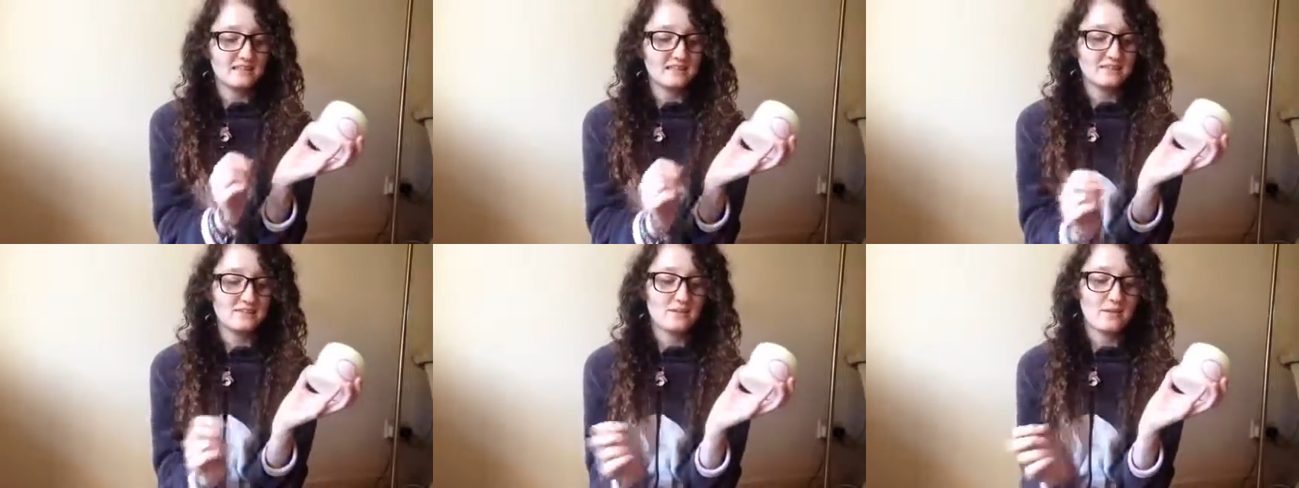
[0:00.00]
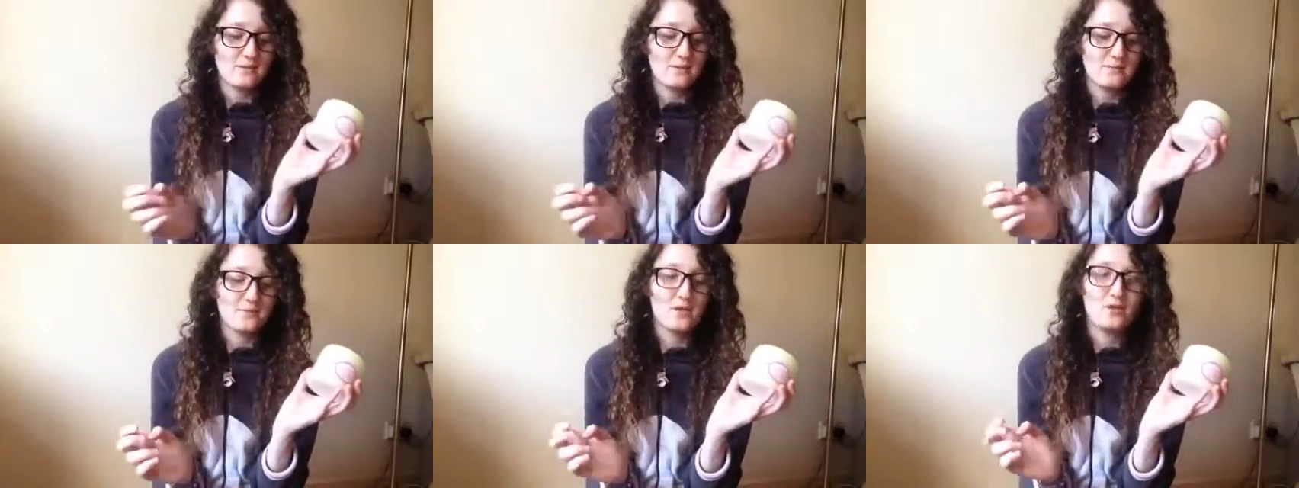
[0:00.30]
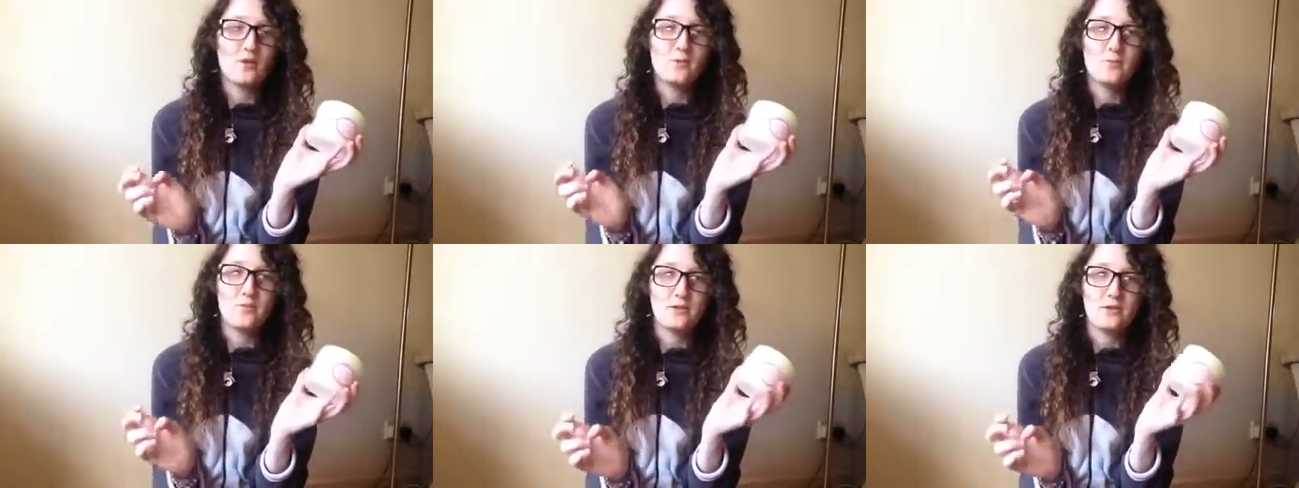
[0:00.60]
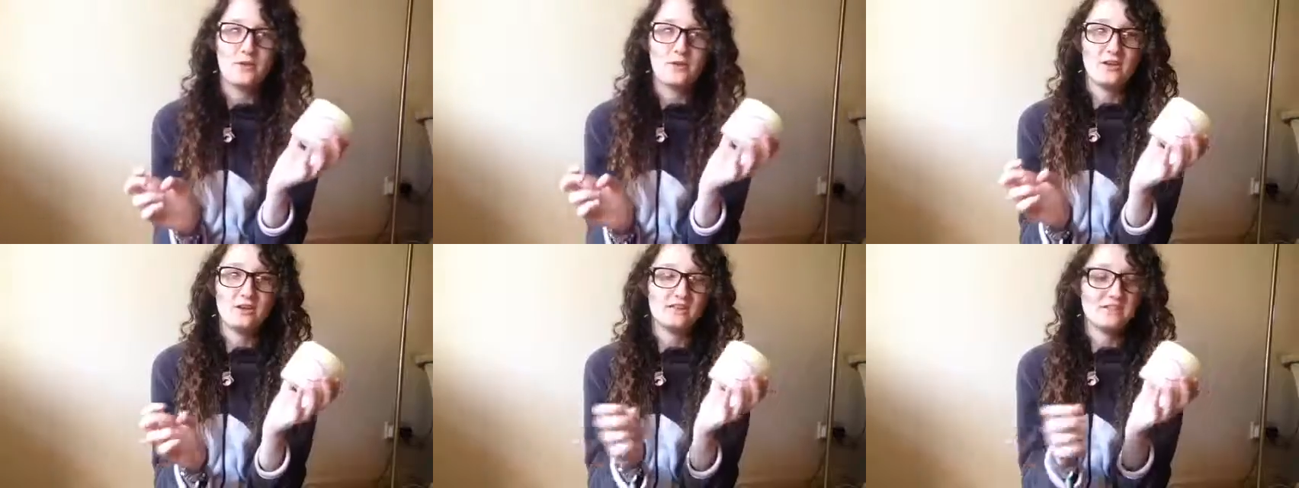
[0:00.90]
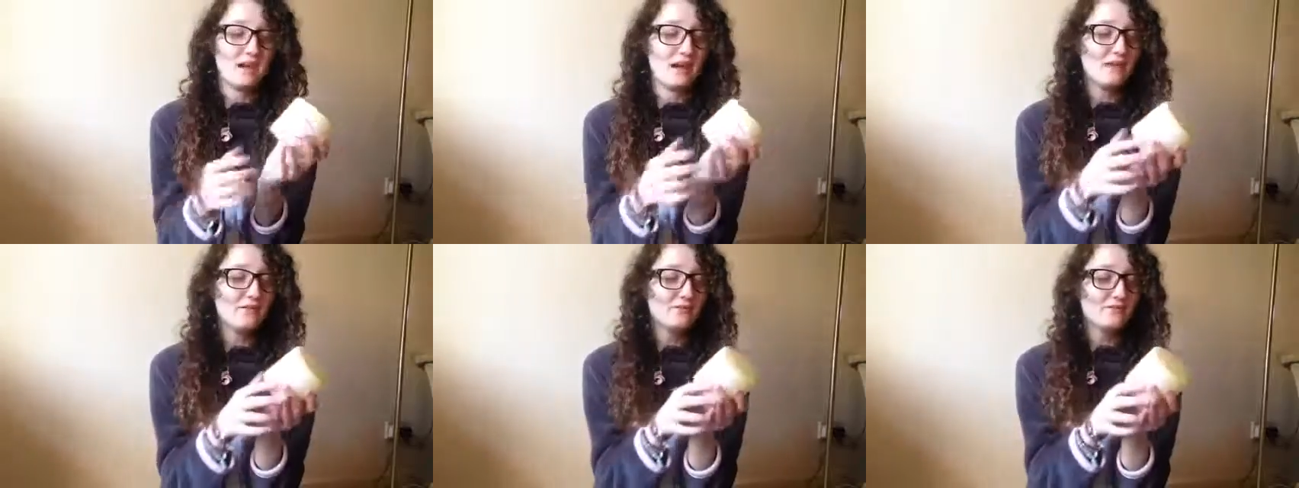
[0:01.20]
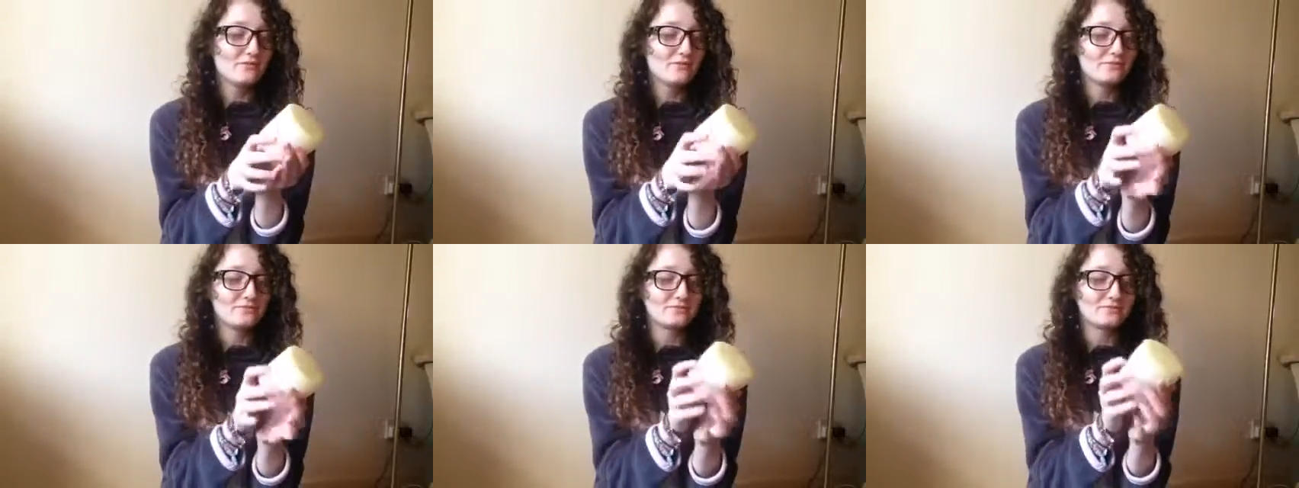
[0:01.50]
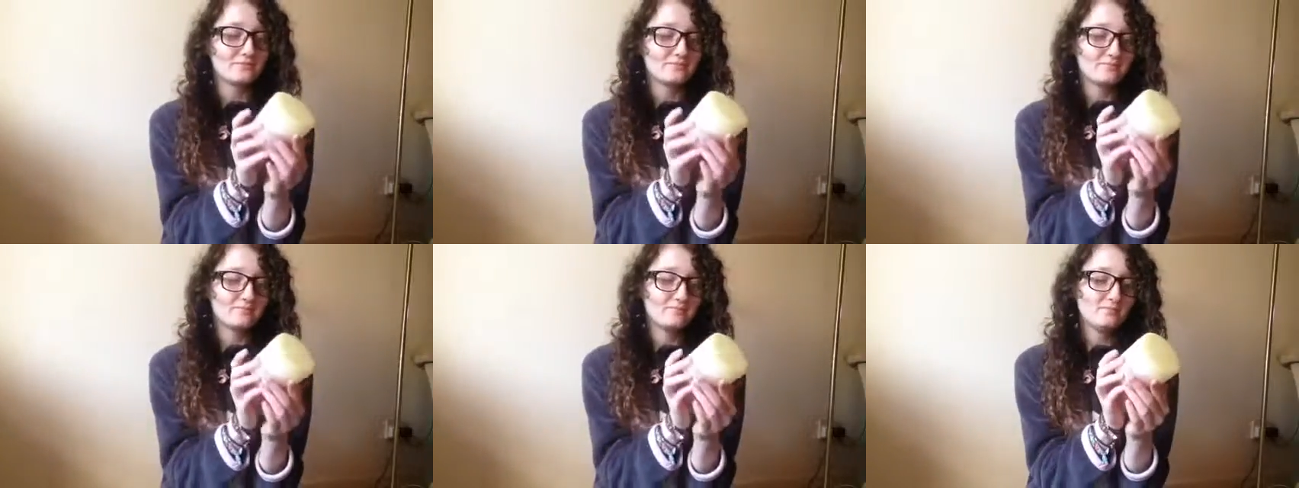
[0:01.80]
some new beauty
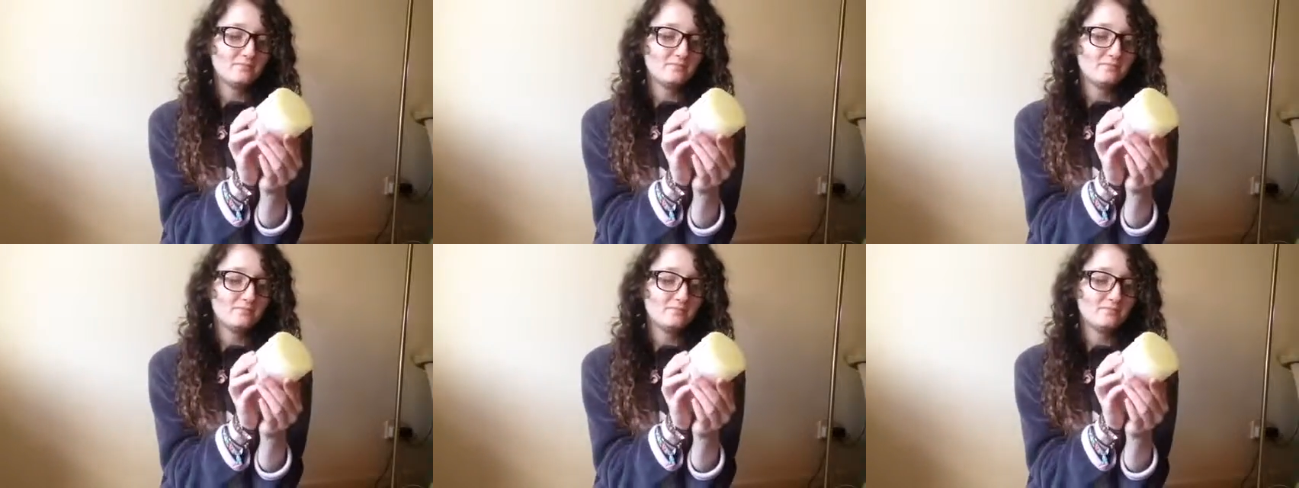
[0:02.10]
stuff.